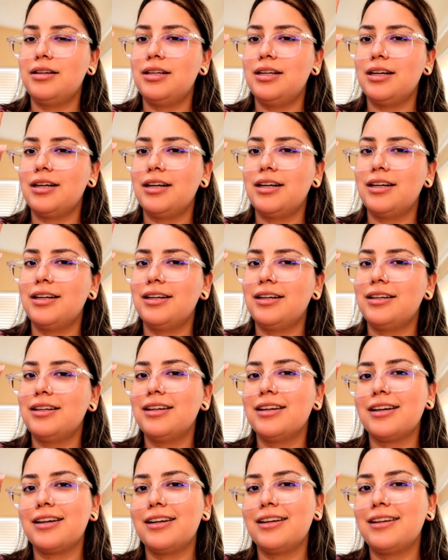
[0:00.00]
Tick,
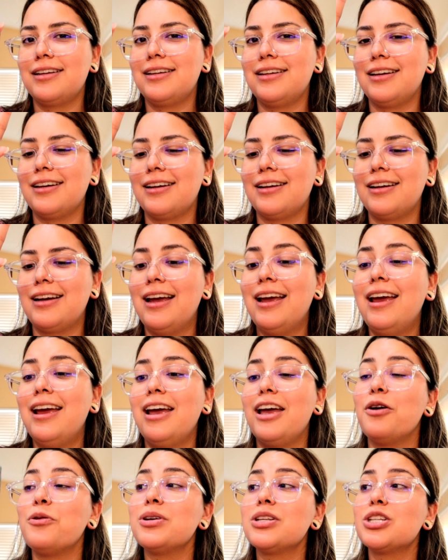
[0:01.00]
tick, tick.
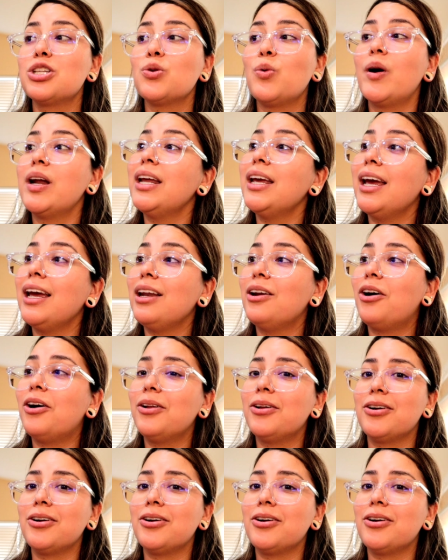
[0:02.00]
It was $28